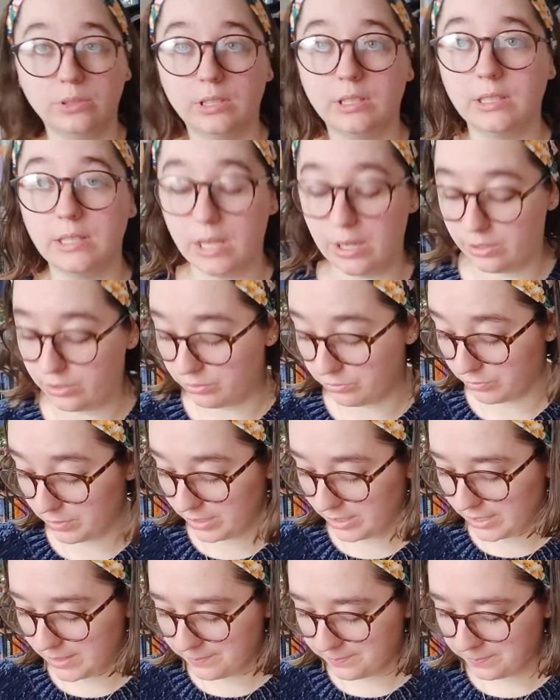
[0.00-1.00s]
to sit down and
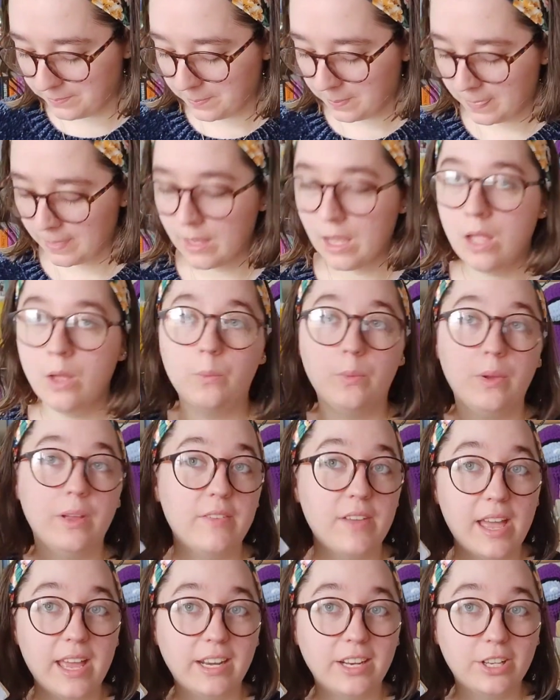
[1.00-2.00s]
read it. We
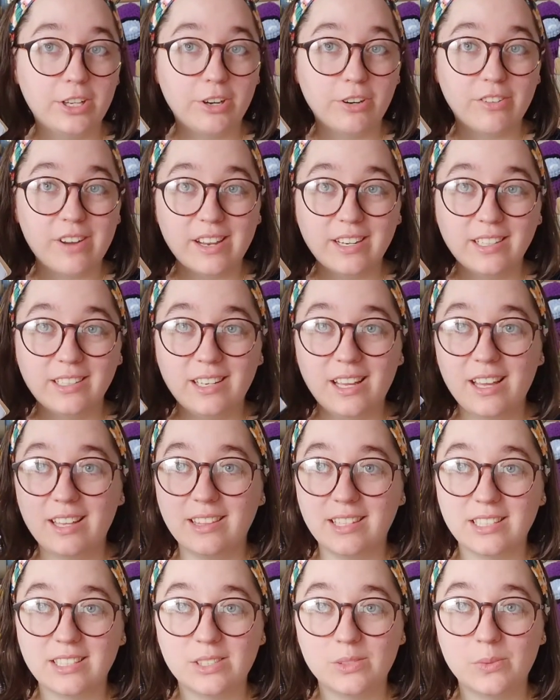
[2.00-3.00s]
have Anna
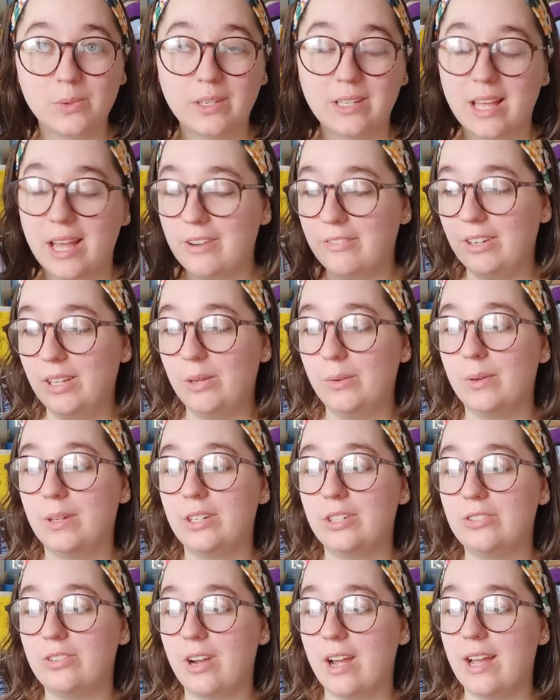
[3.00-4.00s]
Karenina. This is one that I really
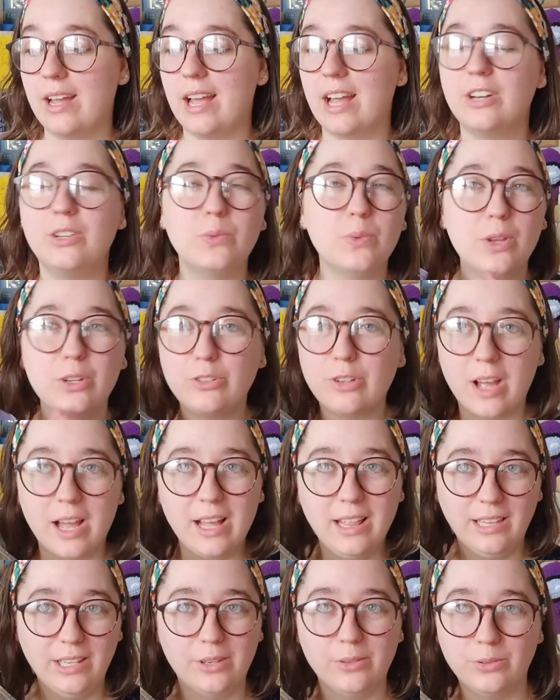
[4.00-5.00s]
want to try. I just want to
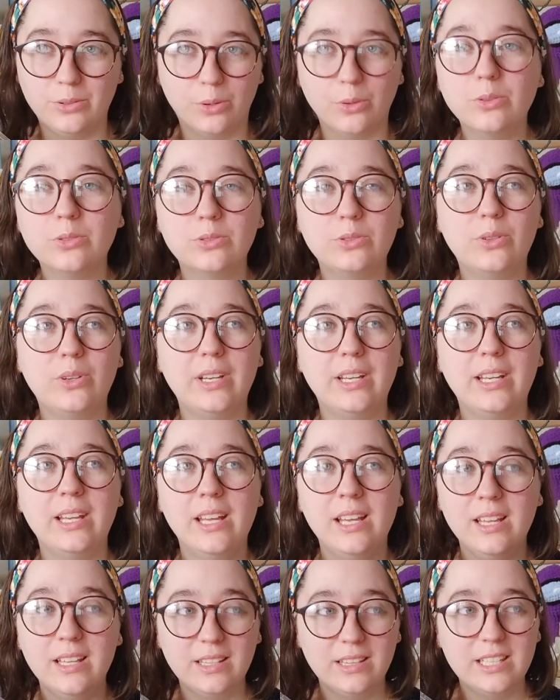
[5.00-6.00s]
try Leo
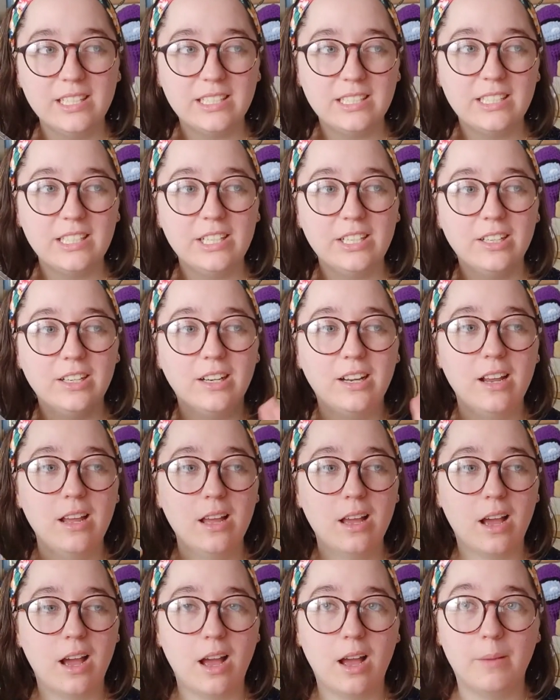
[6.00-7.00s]
Tolstoy this year,
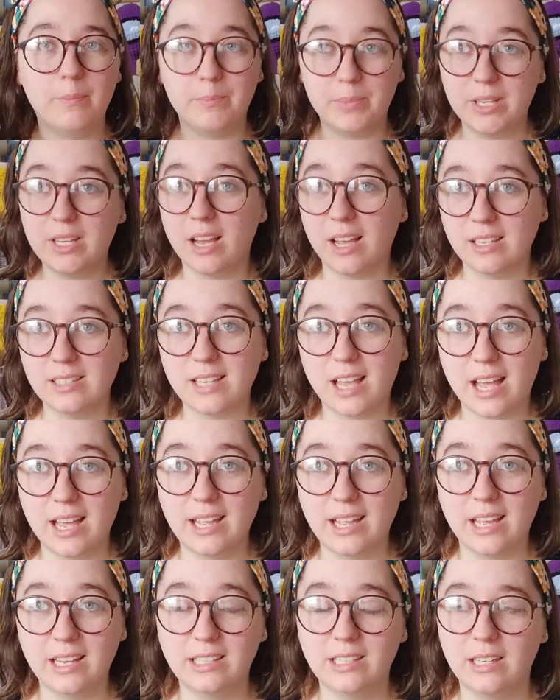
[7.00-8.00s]
um, because
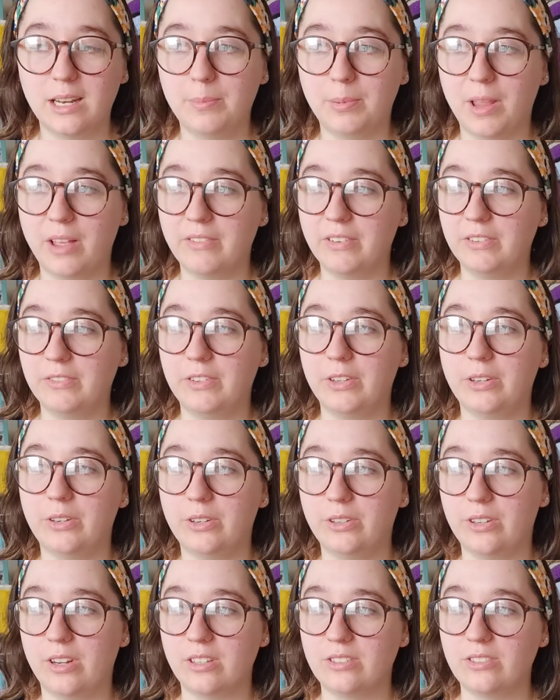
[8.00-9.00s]
I ended up loving
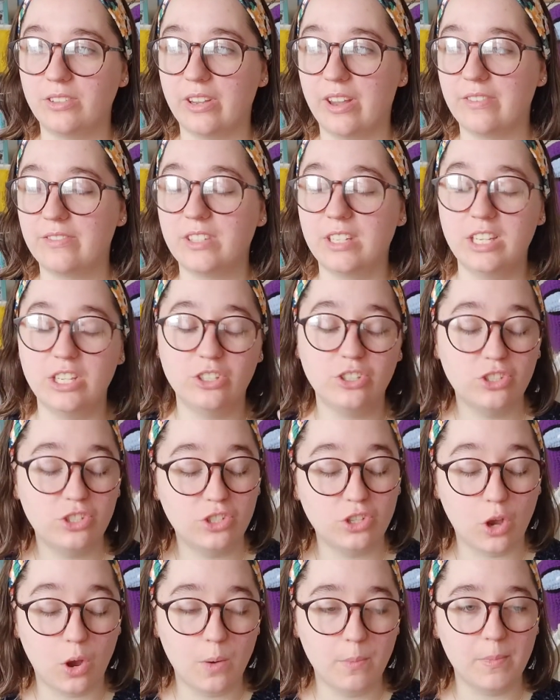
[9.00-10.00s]
Fyodor Dostoevsky
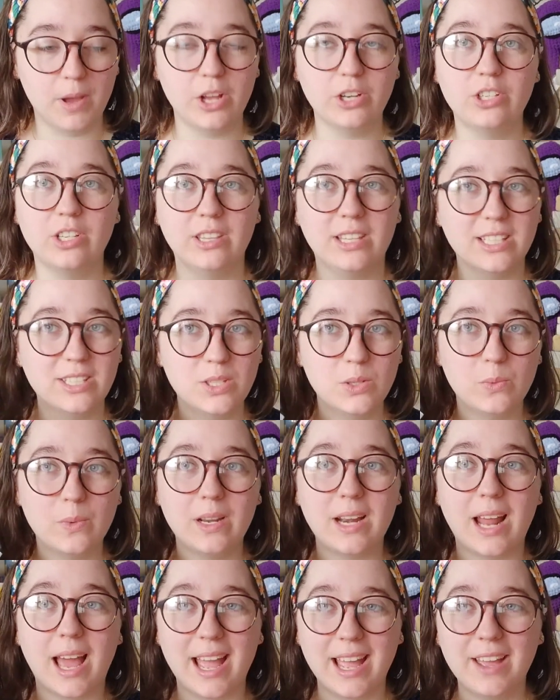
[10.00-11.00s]
so much. This is
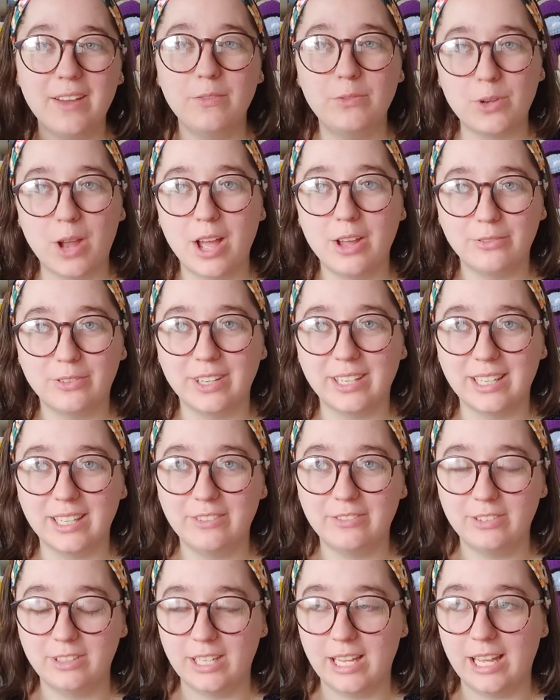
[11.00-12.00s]
one I have tried
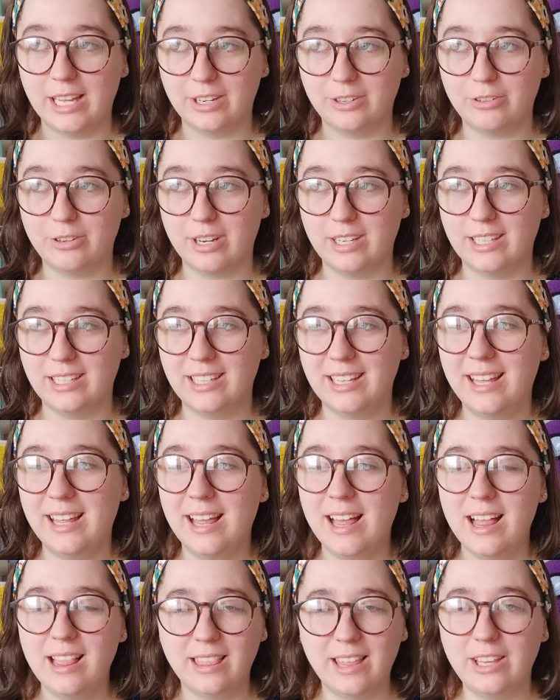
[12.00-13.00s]
reading, Anna
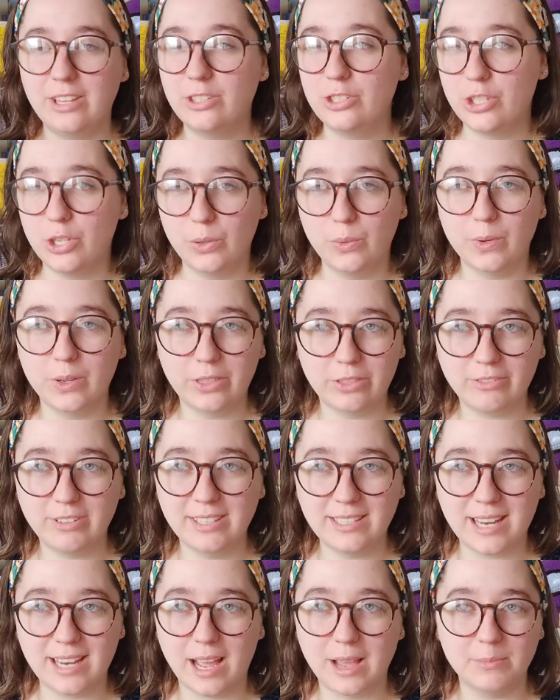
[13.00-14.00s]
Karenina, like two or
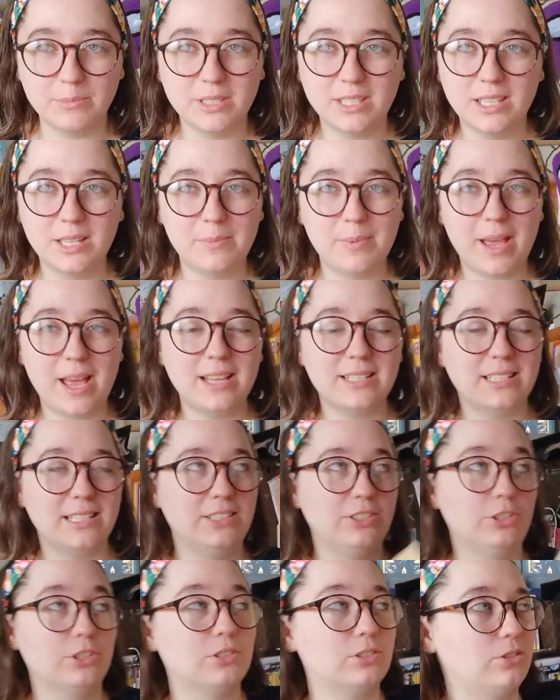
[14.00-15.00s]
three times in the past
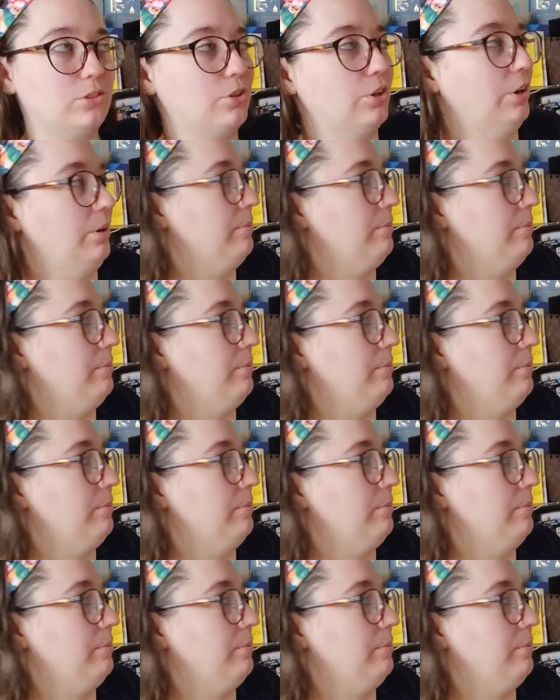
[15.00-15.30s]
and just